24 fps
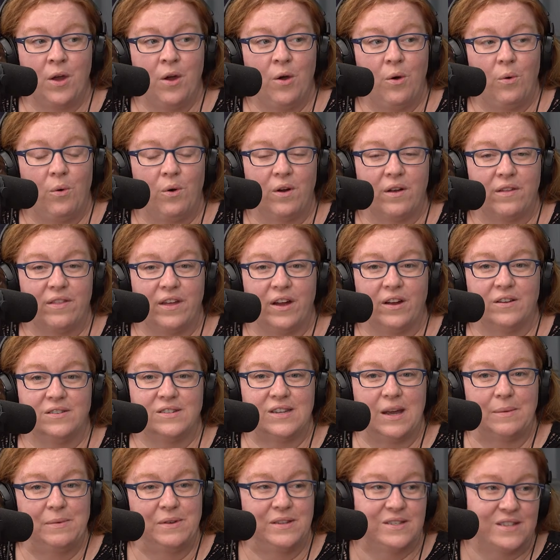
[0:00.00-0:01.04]
or their
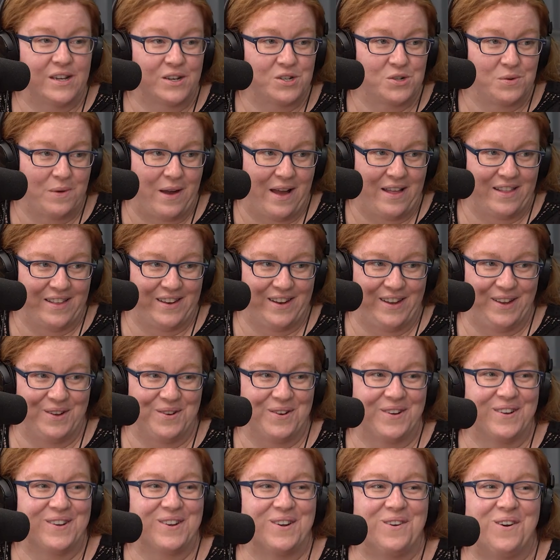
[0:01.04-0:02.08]
demisexuality,
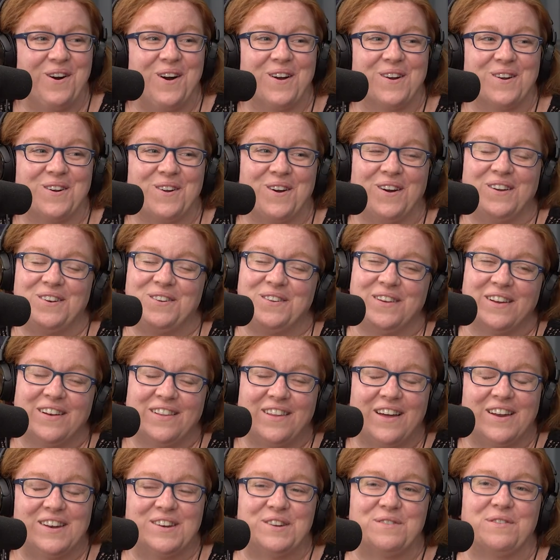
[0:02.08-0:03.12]
or on and on, you get a
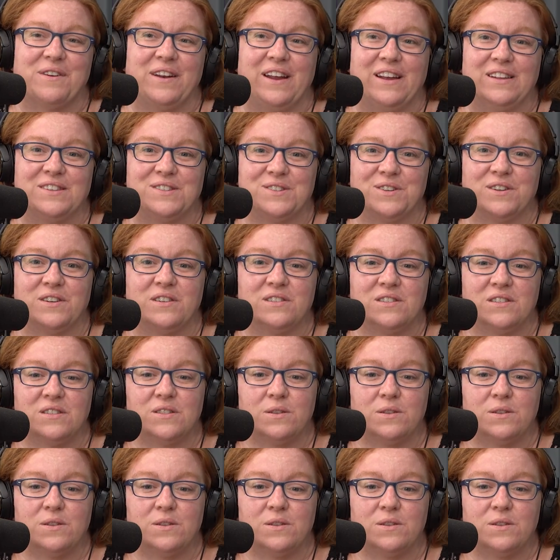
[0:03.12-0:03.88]
lot of different answers.